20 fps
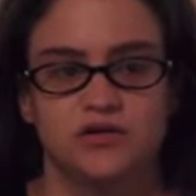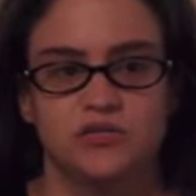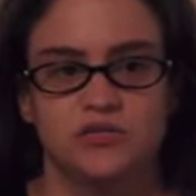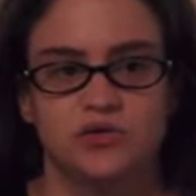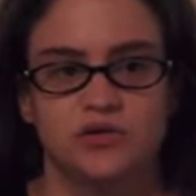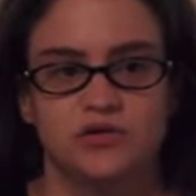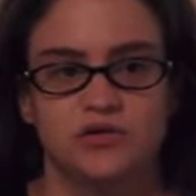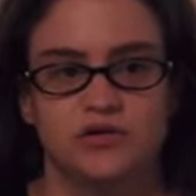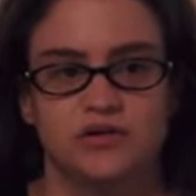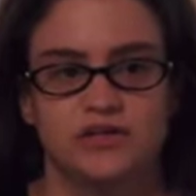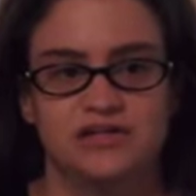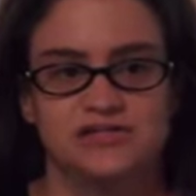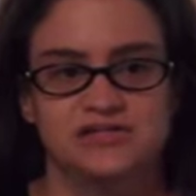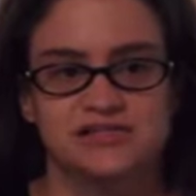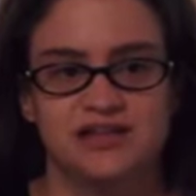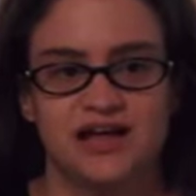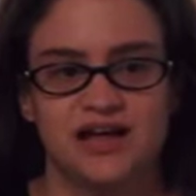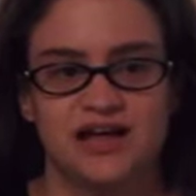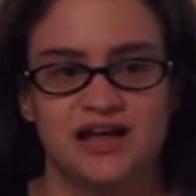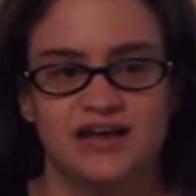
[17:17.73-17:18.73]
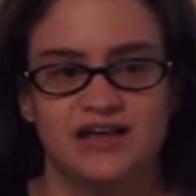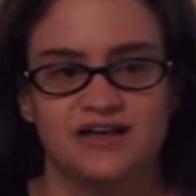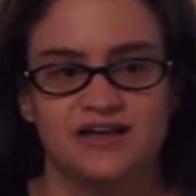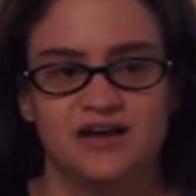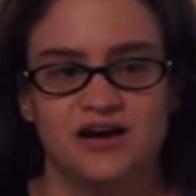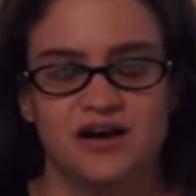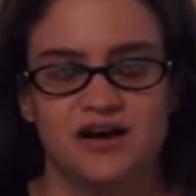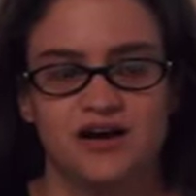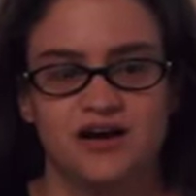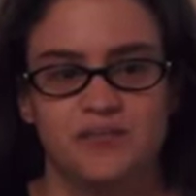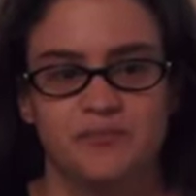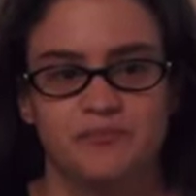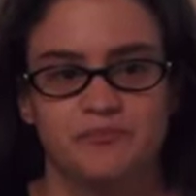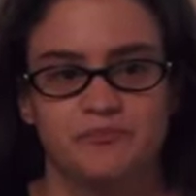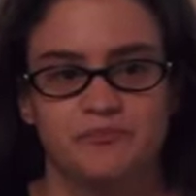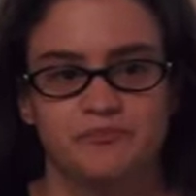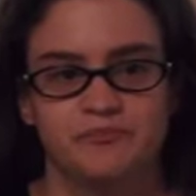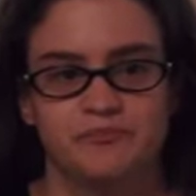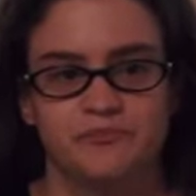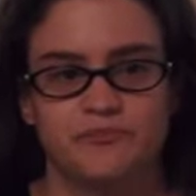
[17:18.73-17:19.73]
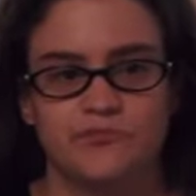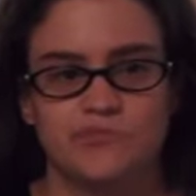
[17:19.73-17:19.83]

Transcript: Which is like um,